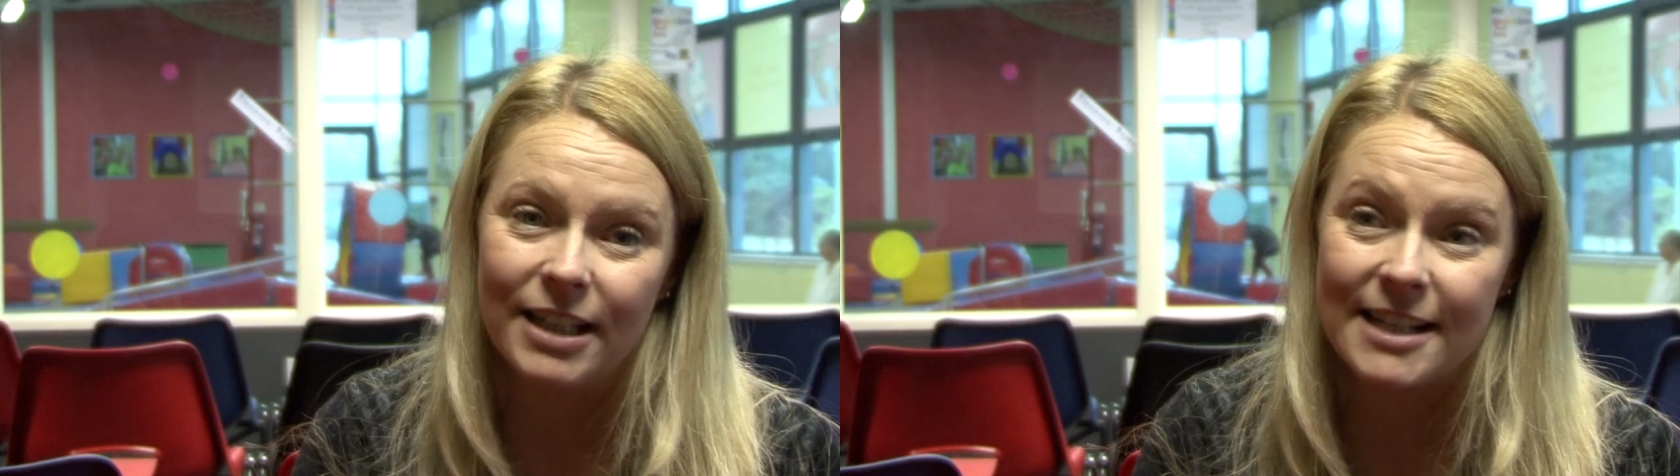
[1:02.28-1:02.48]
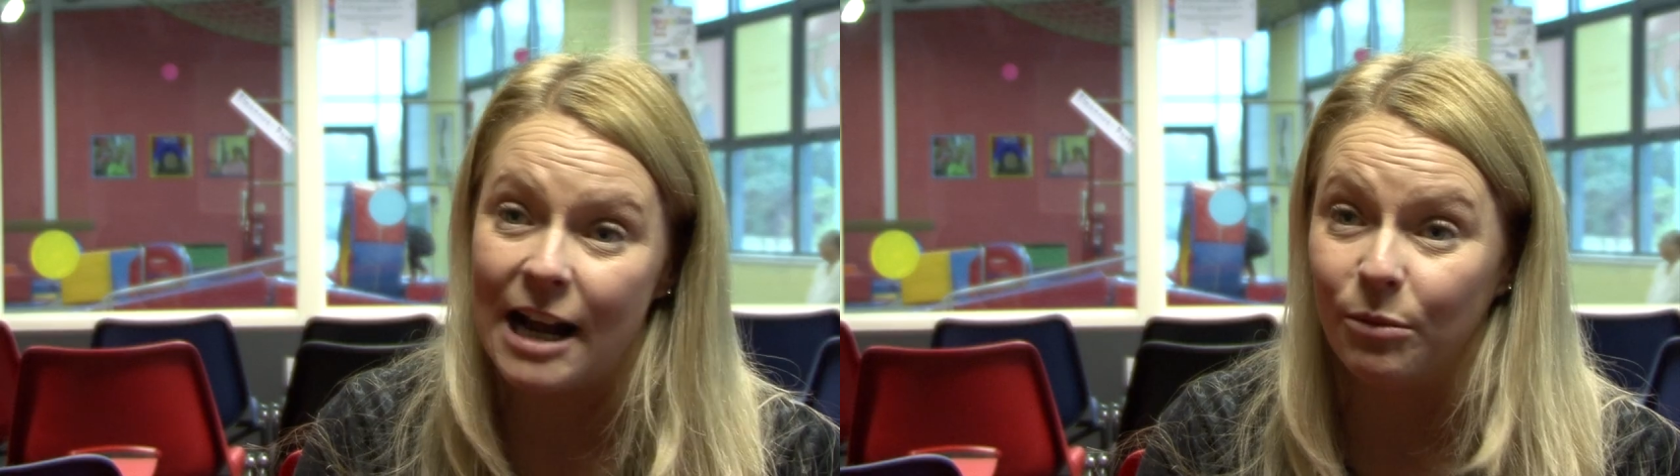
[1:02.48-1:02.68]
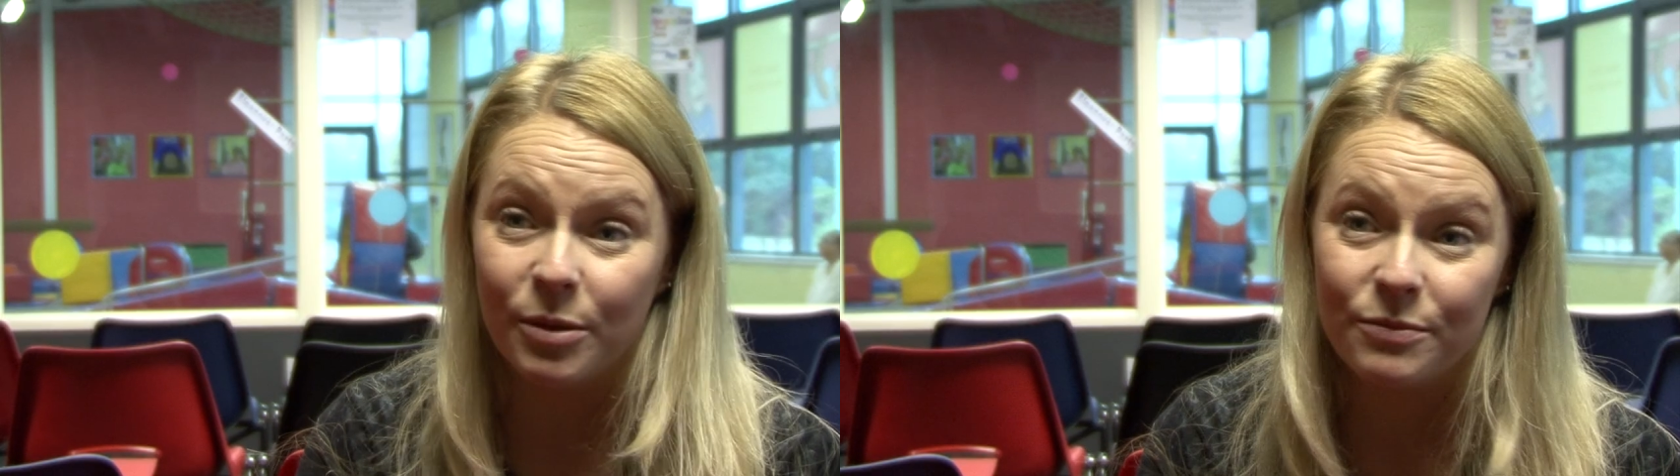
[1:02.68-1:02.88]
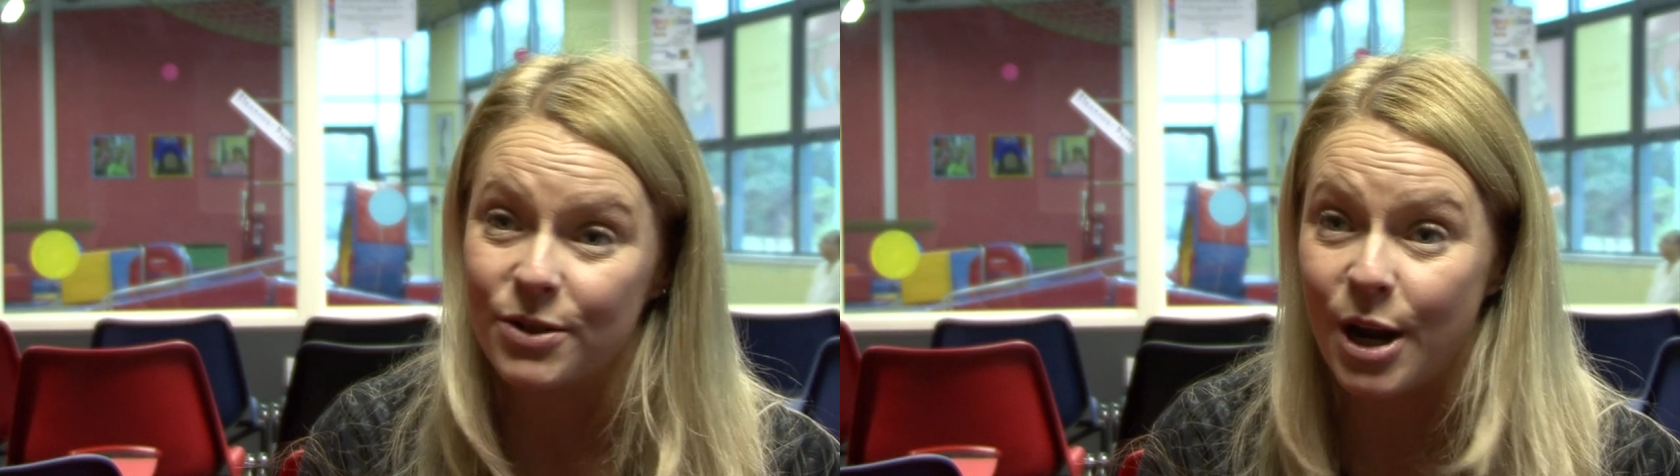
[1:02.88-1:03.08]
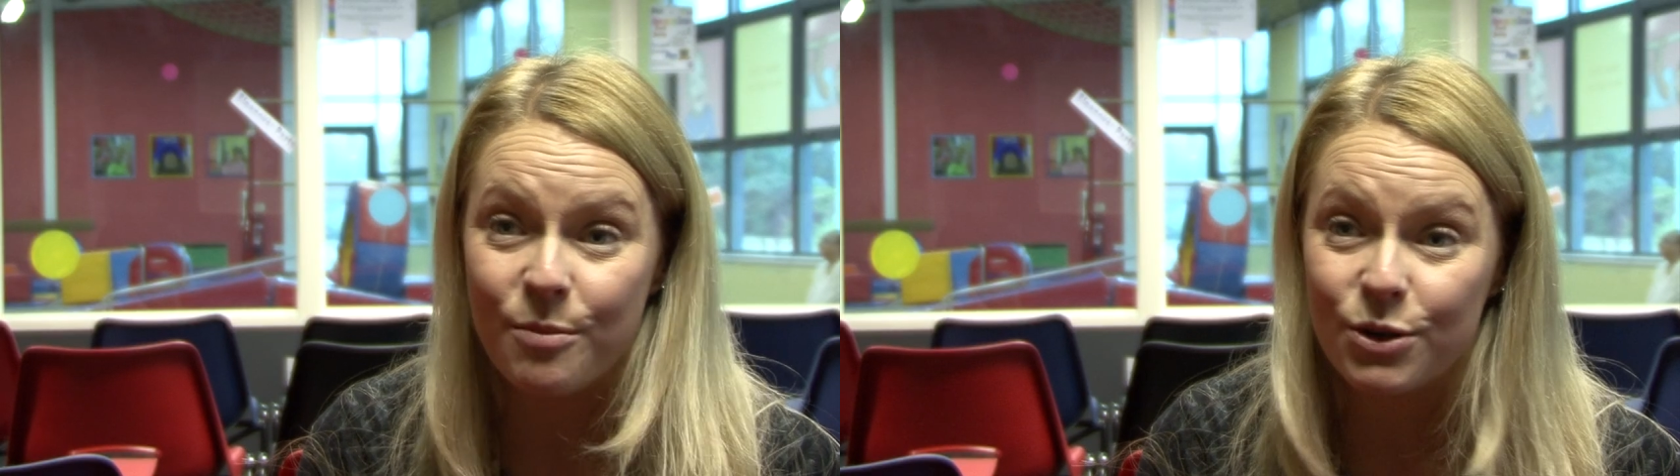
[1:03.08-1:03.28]
It's helped them
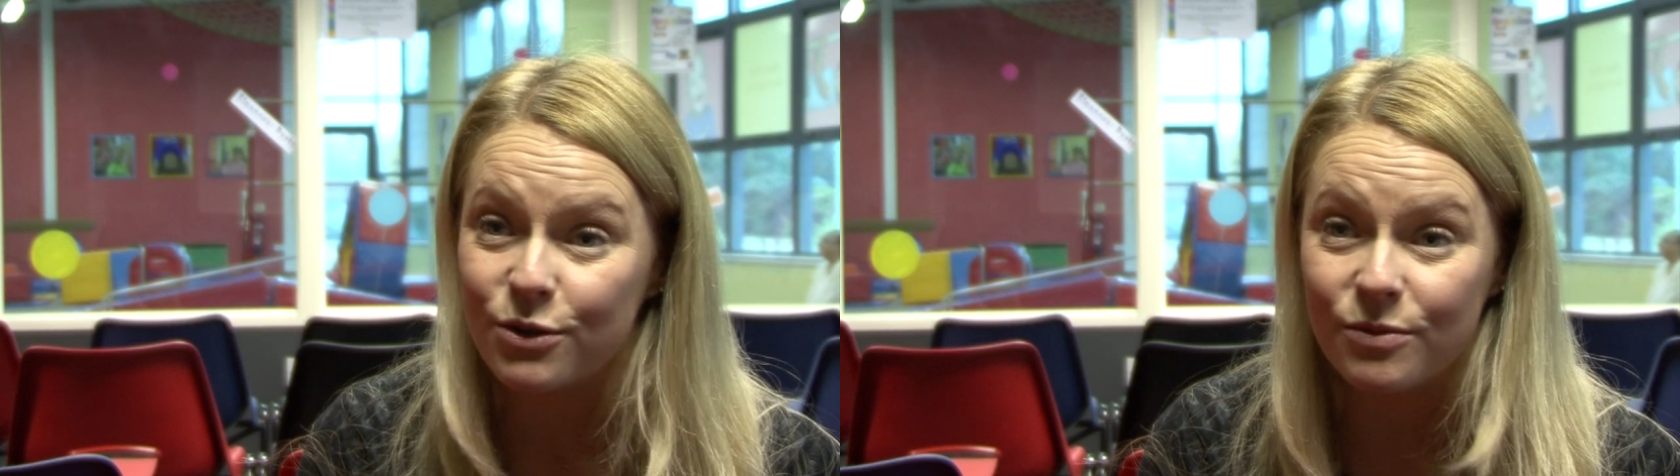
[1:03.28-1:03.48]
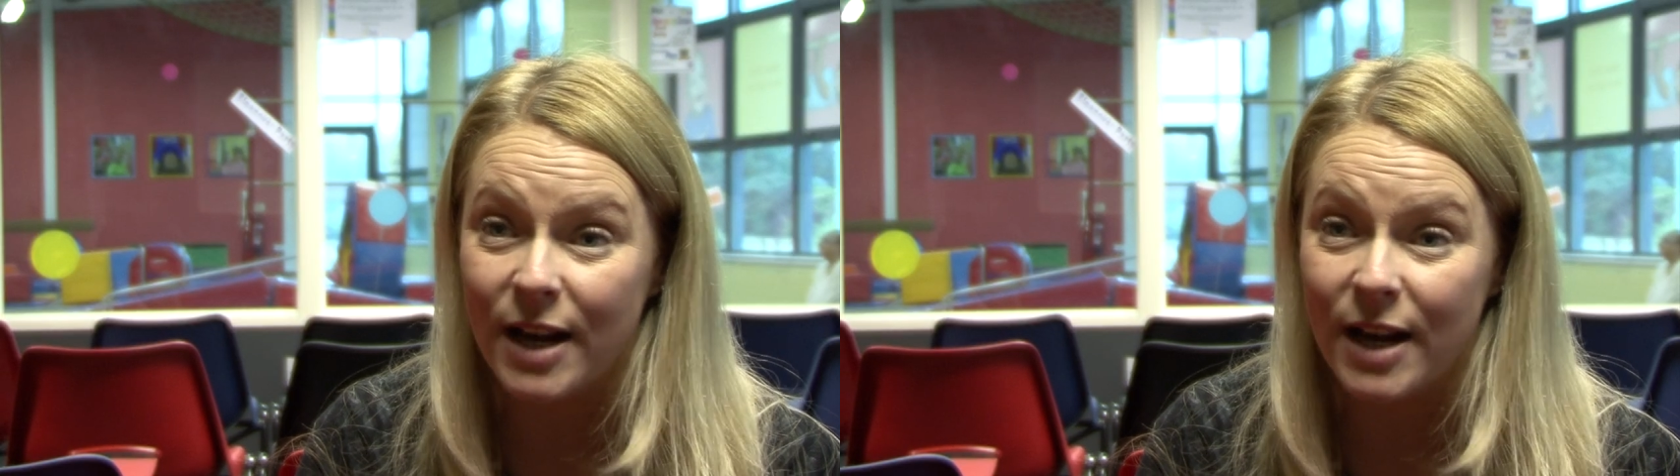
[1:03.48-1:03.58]
so much